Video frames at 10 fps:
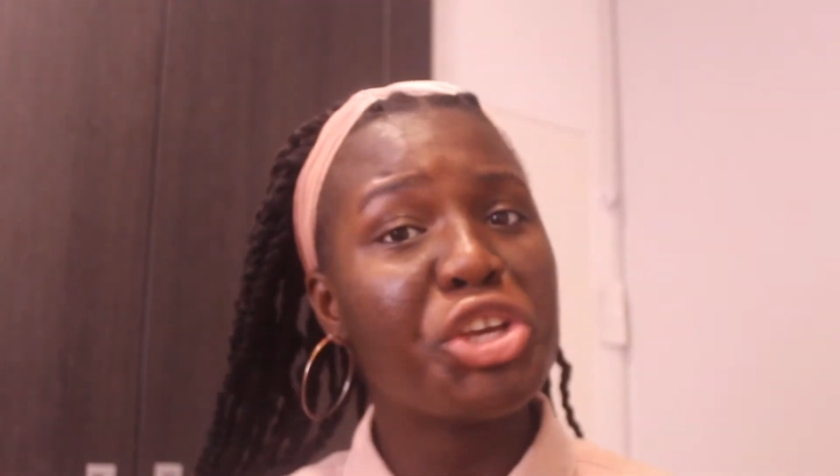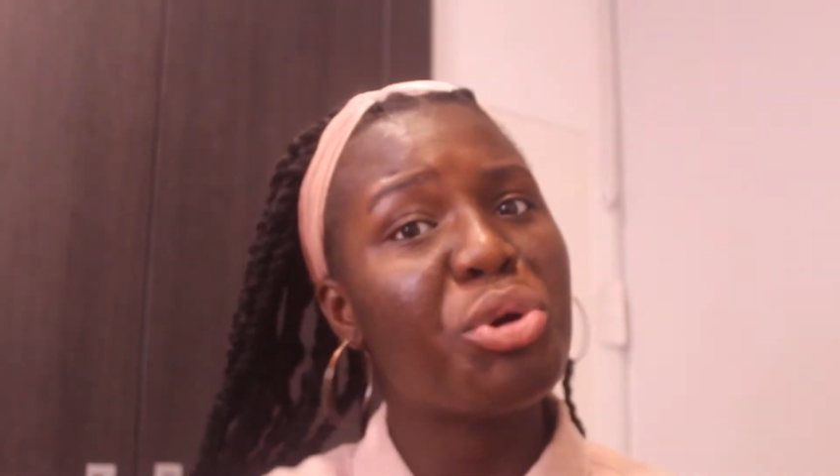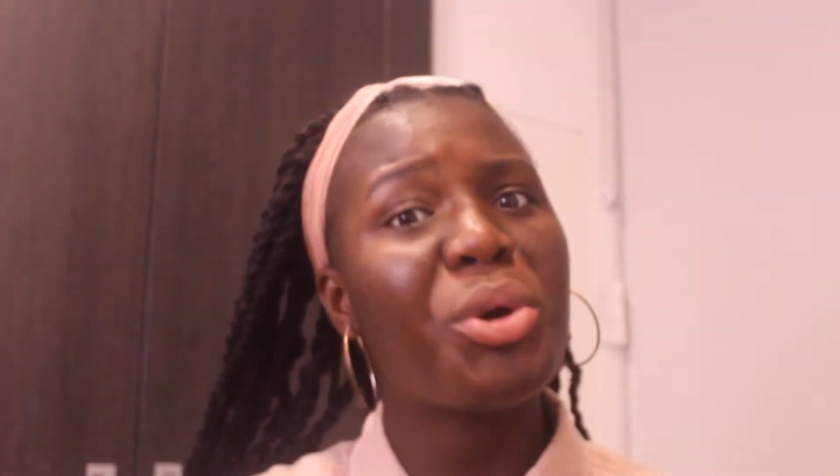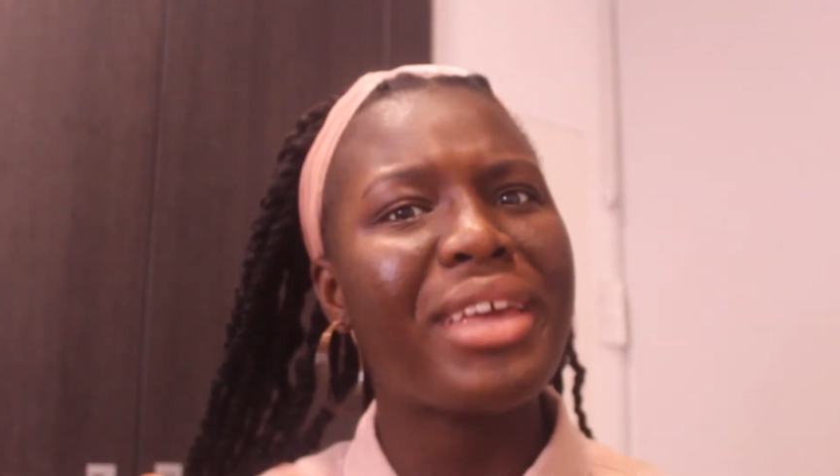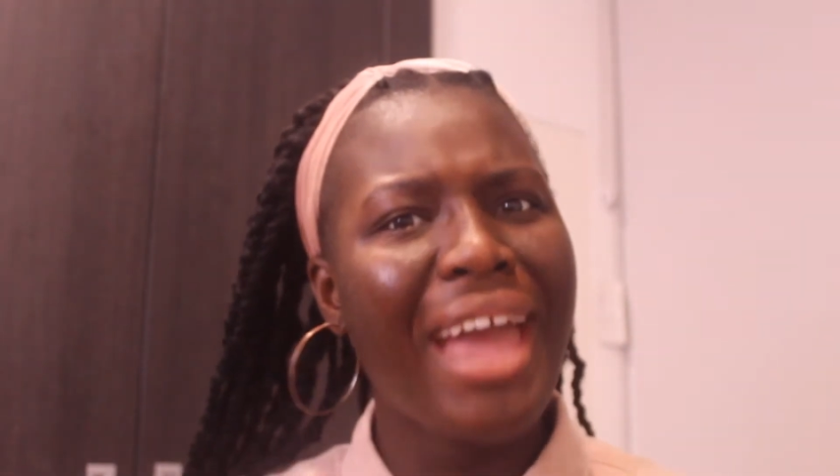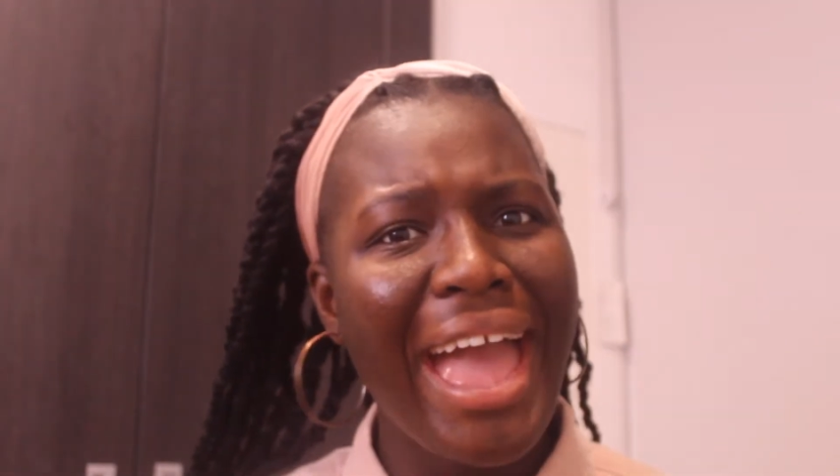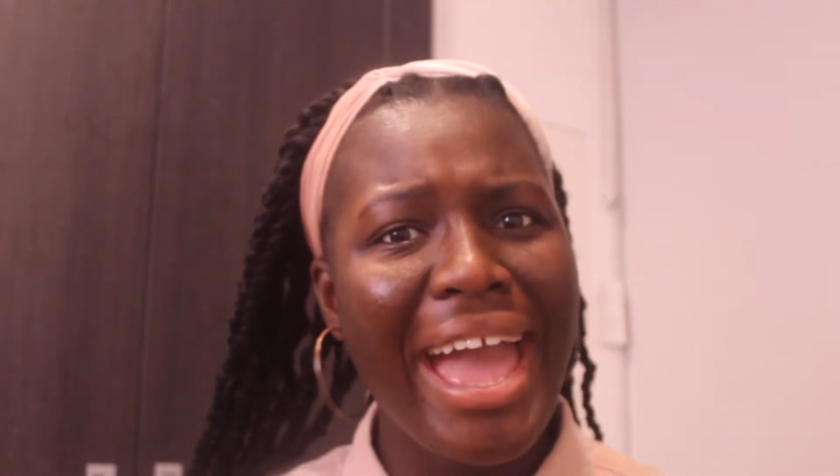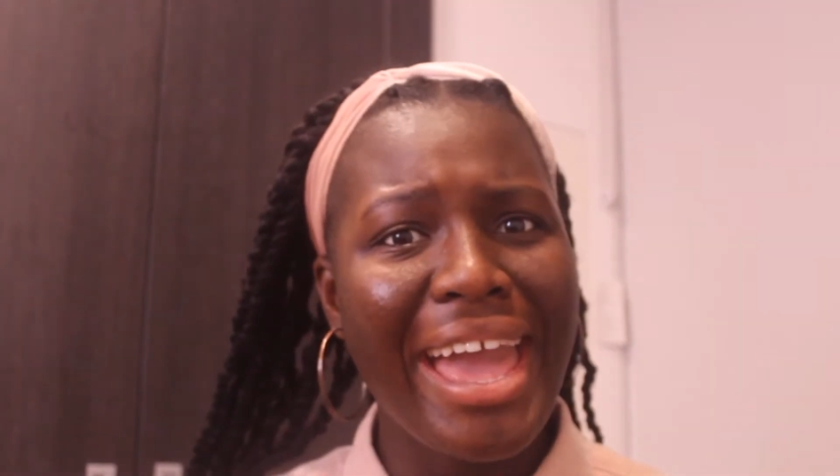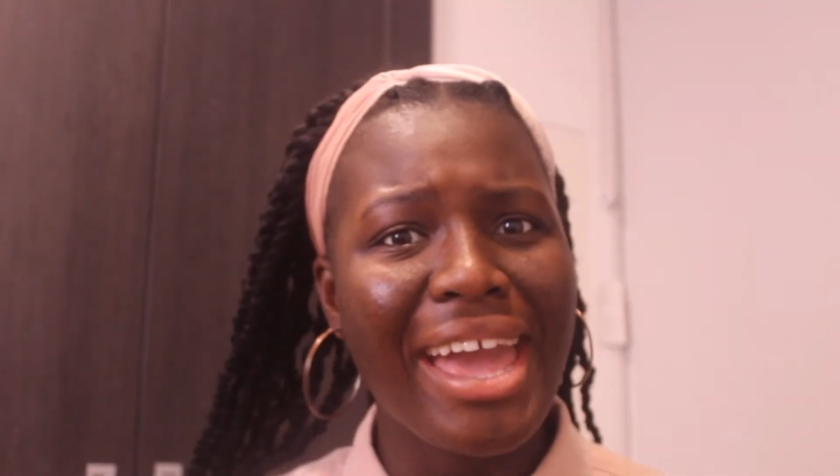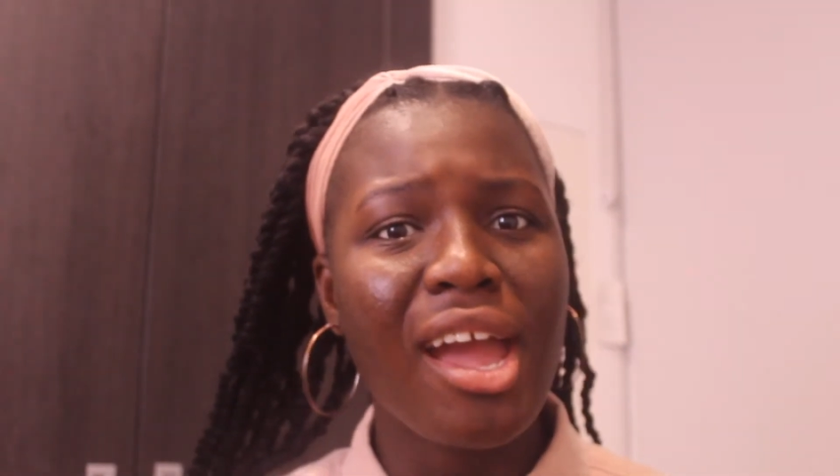are you
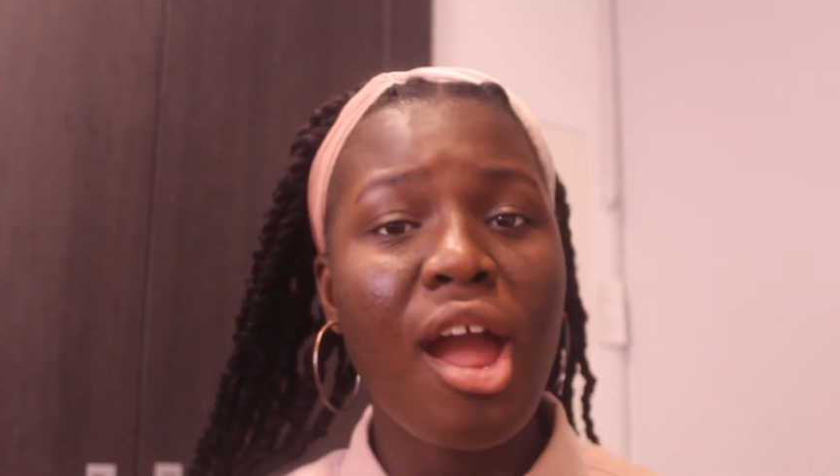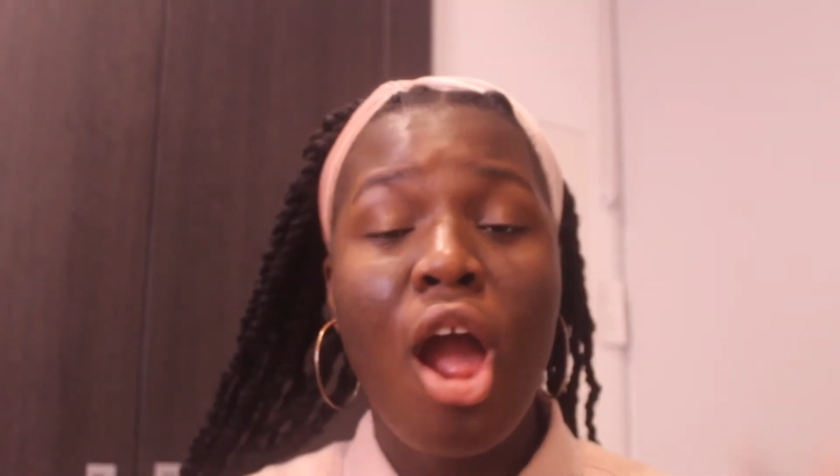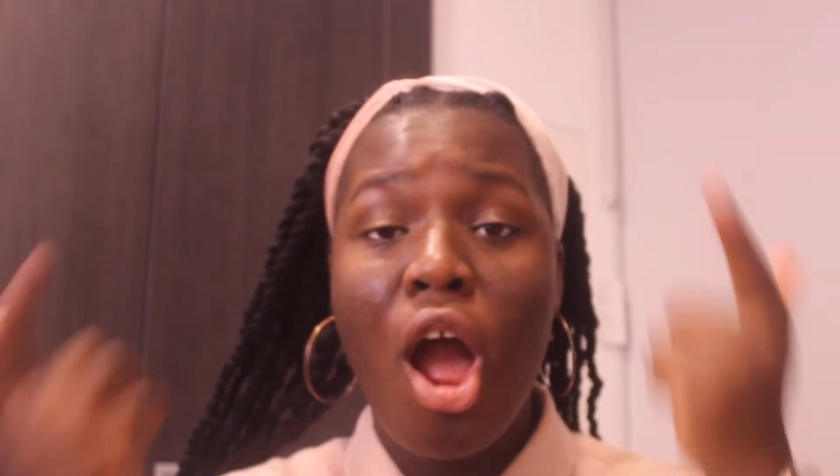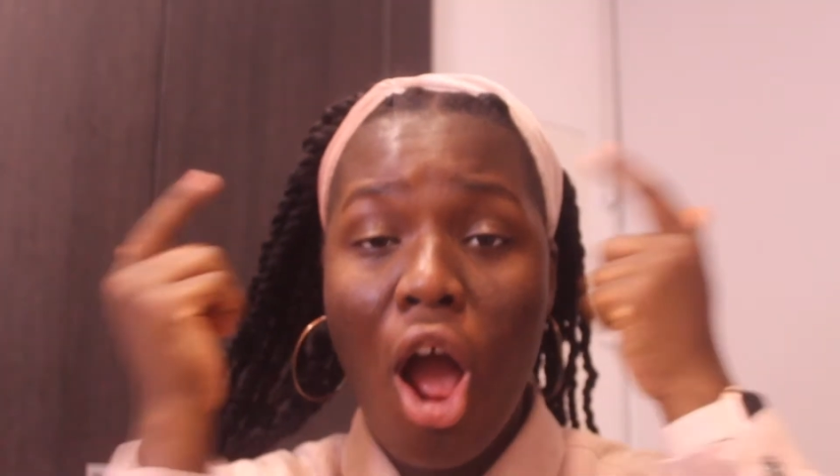okay?